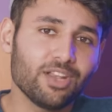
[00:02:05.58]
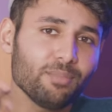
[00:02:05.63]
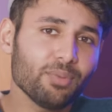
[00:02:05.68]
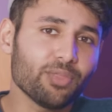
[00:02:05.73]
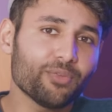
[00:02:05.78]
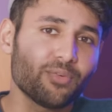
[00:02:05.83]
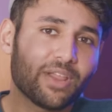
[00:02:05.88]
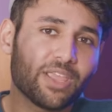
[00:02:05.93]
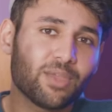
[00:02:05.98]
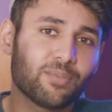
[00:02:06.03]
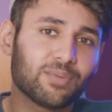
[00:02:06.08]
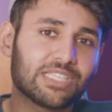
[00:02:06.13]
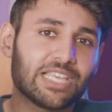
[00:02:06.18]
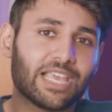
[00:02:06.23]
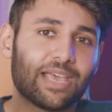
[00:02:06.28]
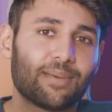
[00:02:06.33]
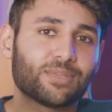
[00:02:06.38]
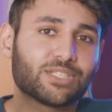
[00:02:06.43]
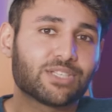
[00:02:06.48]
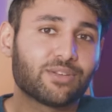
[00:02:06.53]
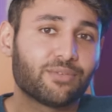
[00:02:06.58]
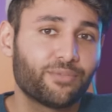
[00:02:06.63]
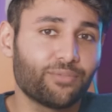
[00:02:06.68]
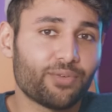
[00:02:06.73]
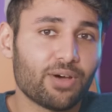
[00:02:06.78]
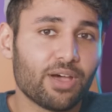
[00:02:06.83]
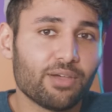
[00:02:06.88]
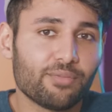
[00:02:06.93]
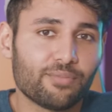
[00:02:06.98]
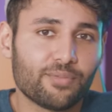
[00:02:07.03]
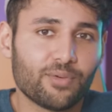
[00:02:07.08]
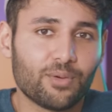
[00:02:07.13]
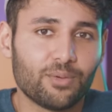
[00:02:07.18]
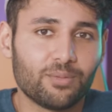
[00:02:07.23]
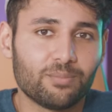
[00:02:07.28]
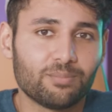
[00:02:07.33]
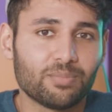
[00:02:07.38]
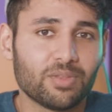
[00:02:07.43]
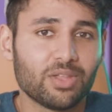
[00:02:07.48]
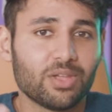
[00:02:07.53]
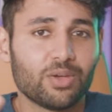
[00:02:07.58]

Number 3 was the Amazon Fire Phone.